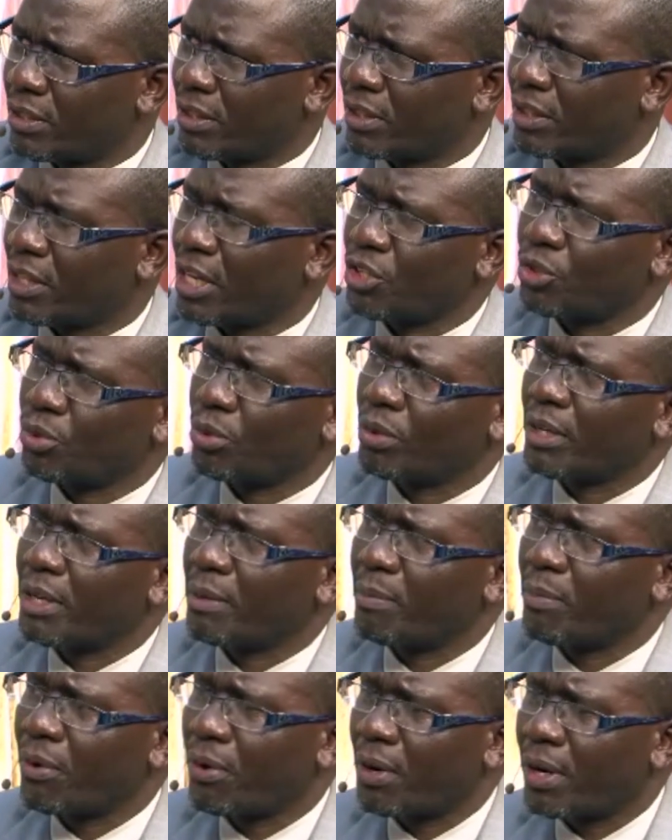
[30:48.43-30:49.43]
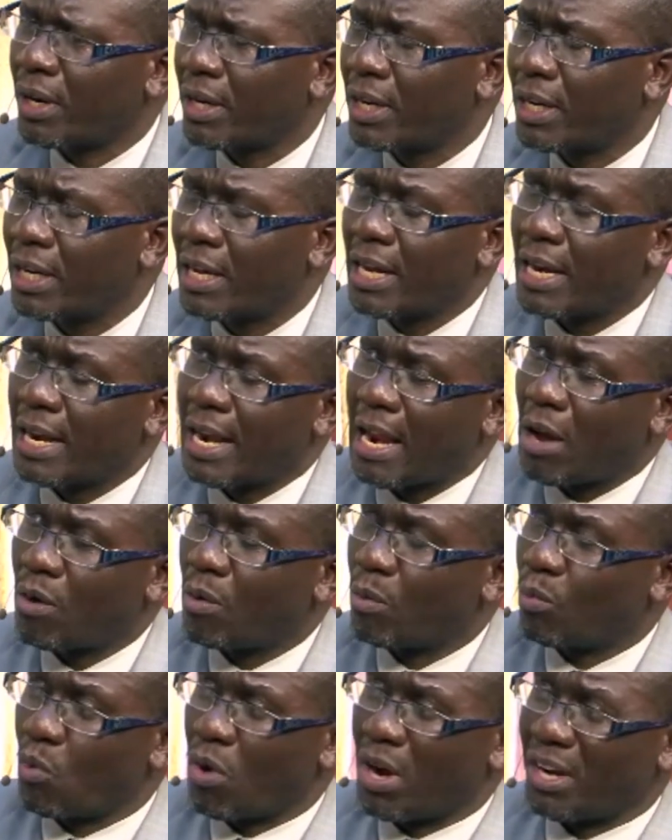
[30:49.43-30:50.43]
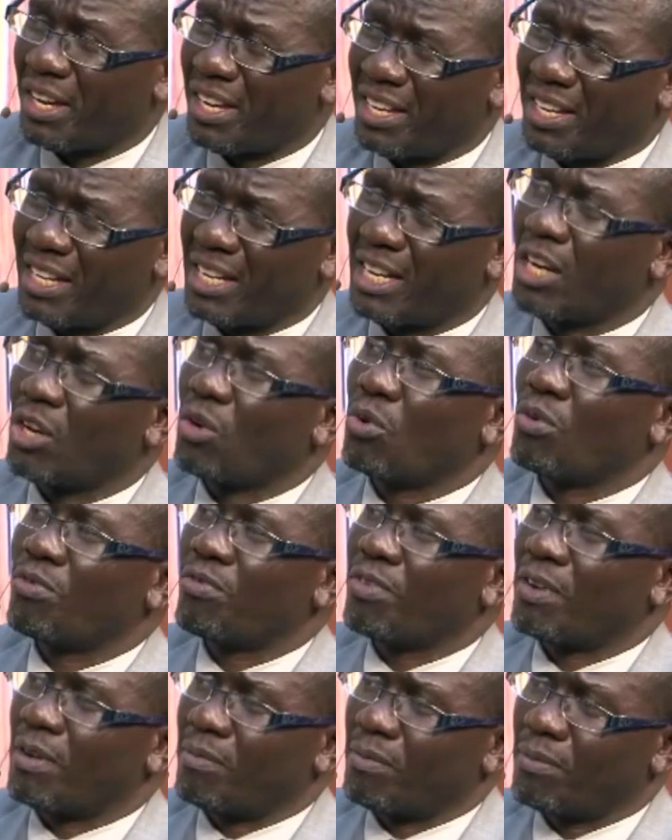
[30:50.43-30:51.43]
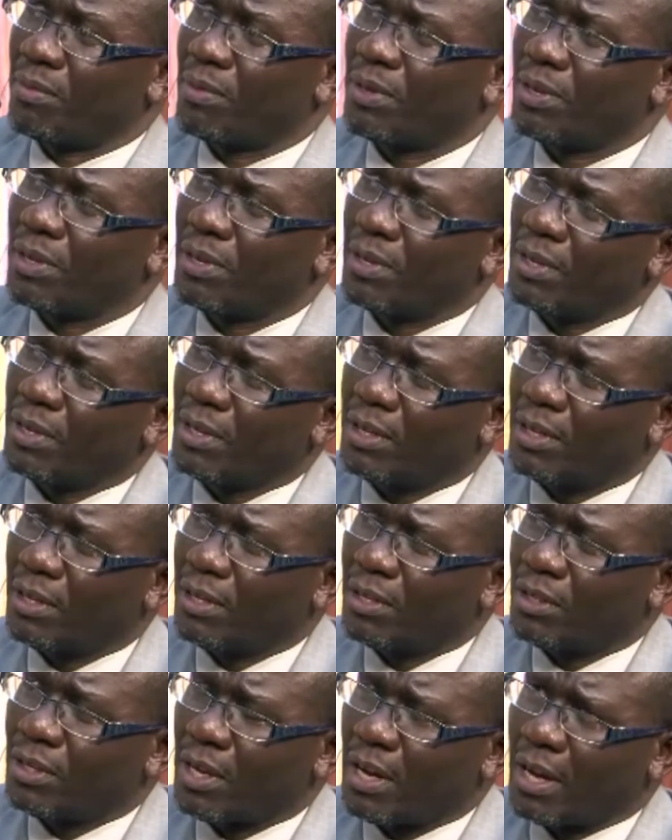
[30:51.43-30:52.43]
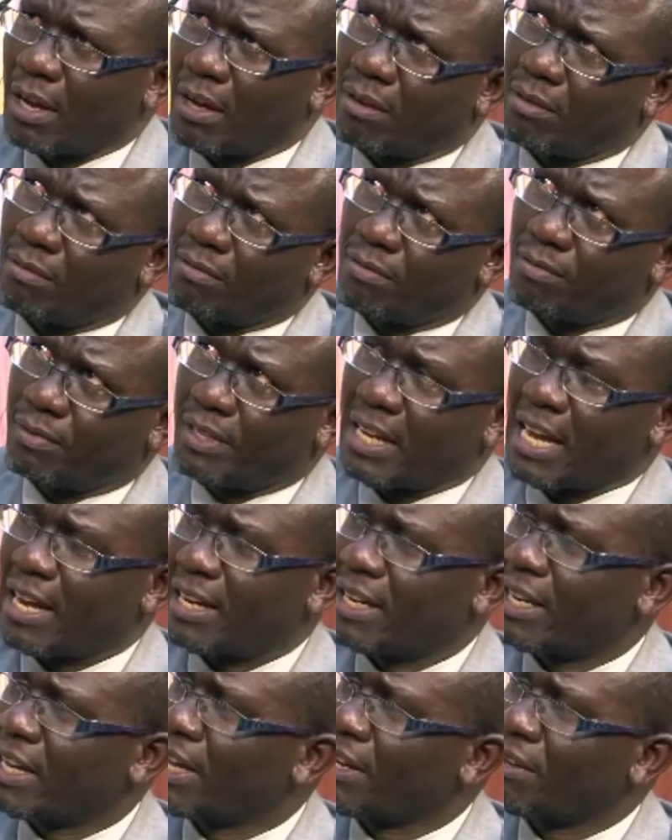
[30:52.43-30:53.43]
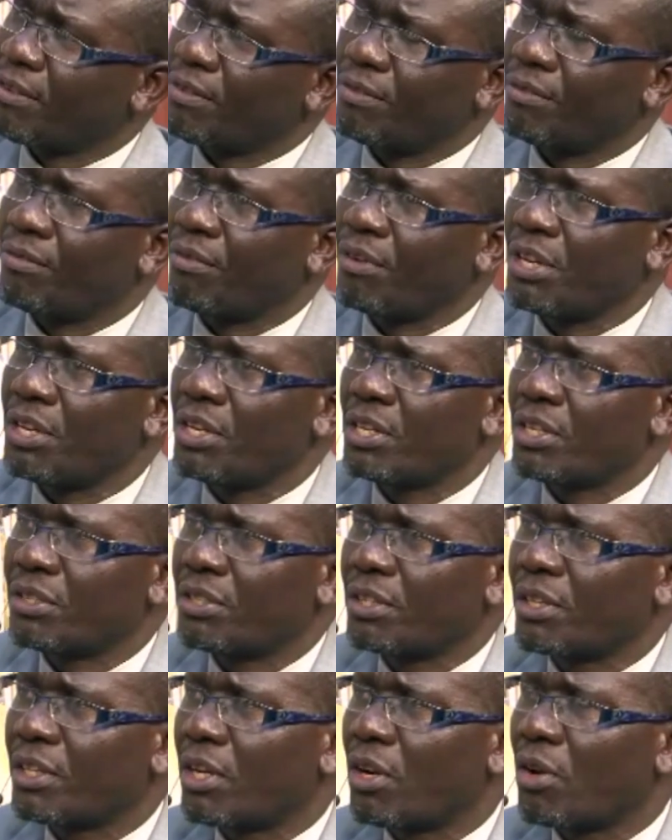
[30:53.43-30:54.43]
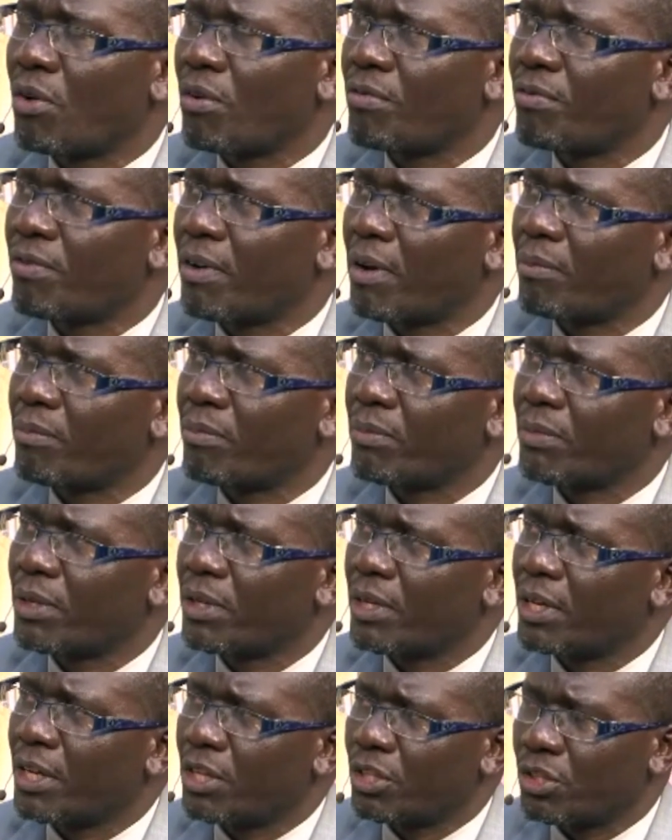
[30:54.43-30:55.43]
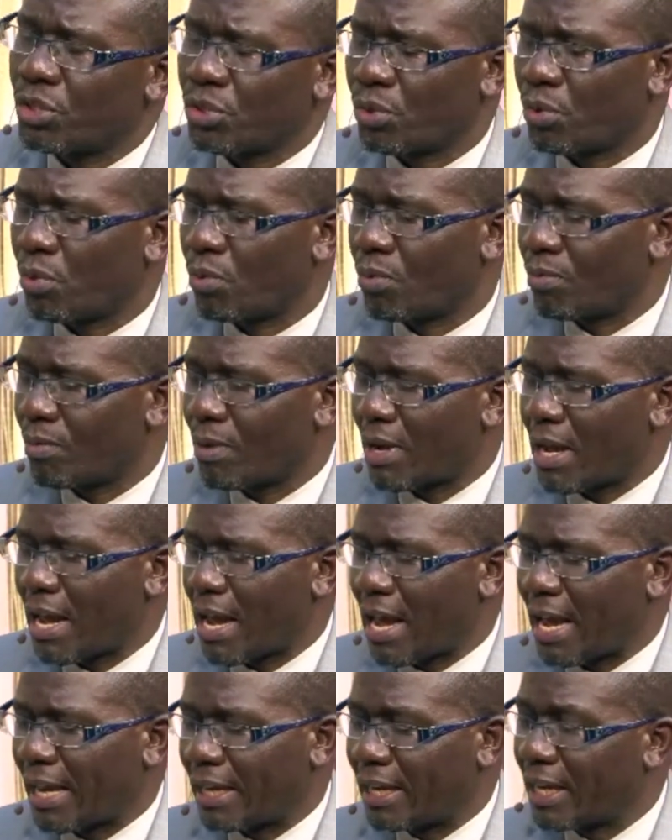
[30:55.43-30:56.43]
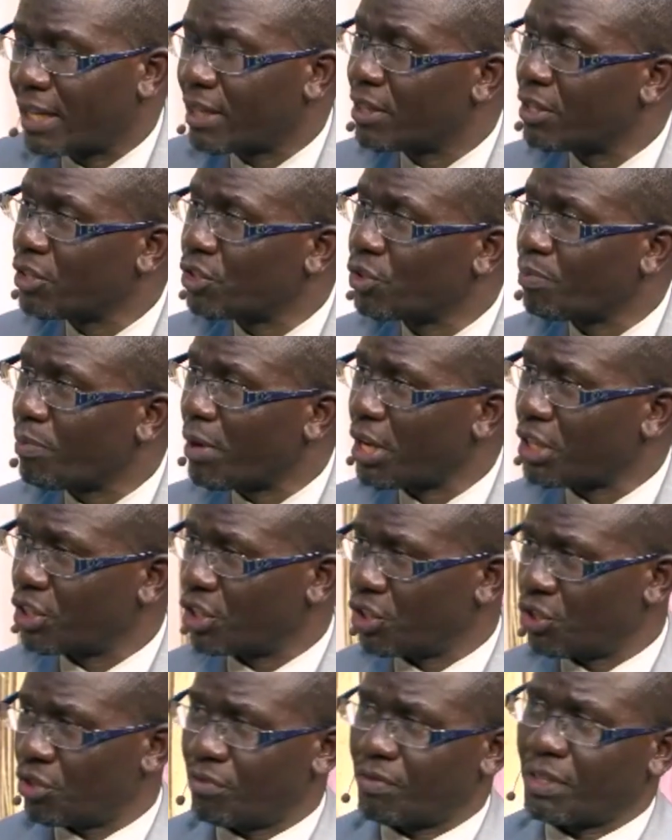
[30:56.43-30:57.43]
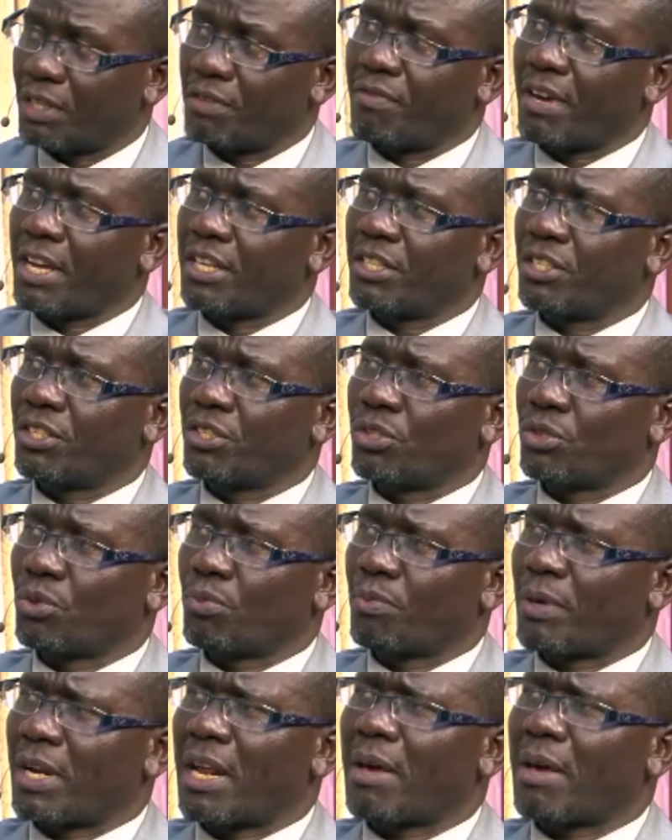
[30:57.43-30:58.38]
a casual laborer. Now I'm working in a law firm. I've done like 3 years in the law firm. So I get this message of Adventism and